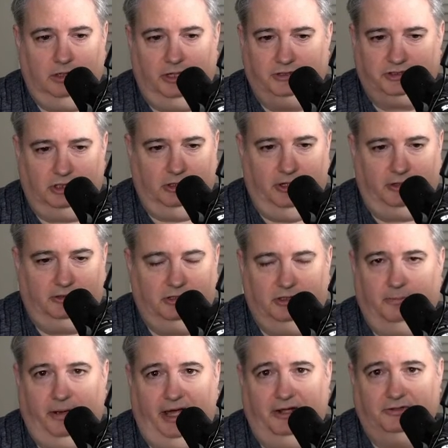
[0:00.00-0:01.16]
It's a link to the
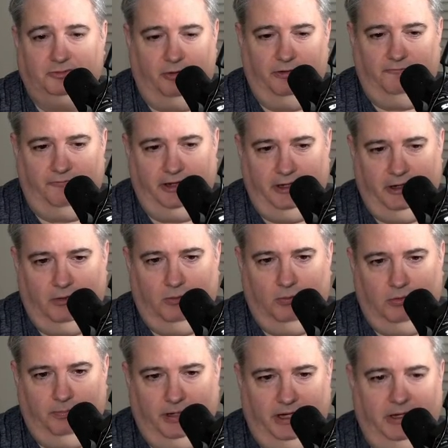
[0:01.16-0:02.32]
page where the video
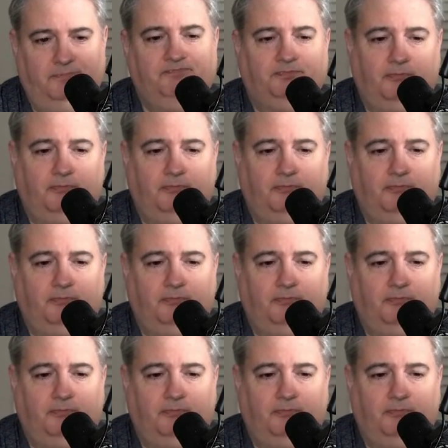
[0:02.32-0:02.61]
will be,